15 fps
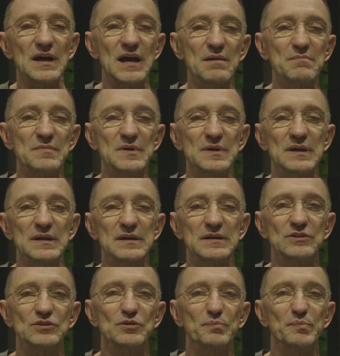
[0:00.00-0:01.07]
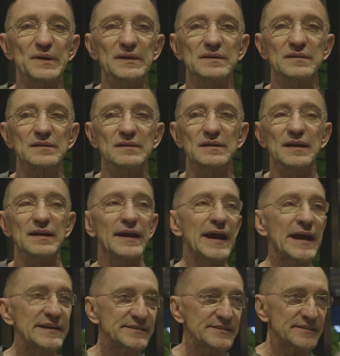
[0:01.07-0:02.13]
I'm a little bit
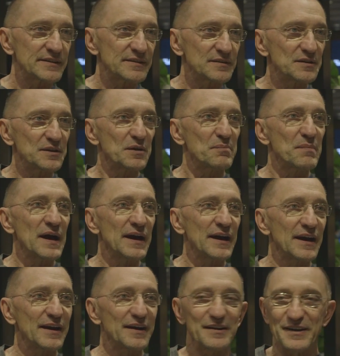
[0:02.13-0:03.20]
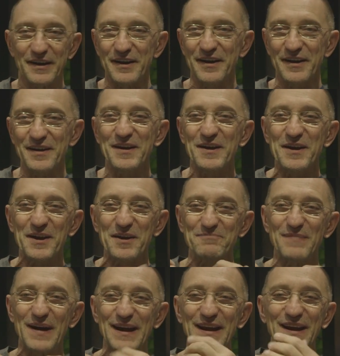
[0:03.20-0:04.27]
lazy in my
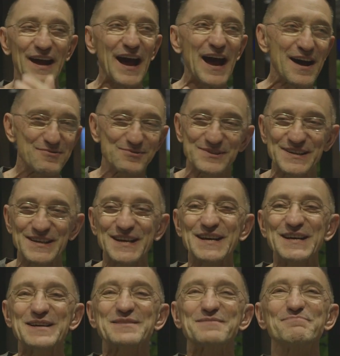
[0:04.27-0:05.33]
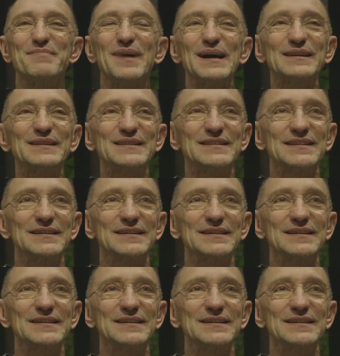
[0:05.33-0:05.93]
in my house, but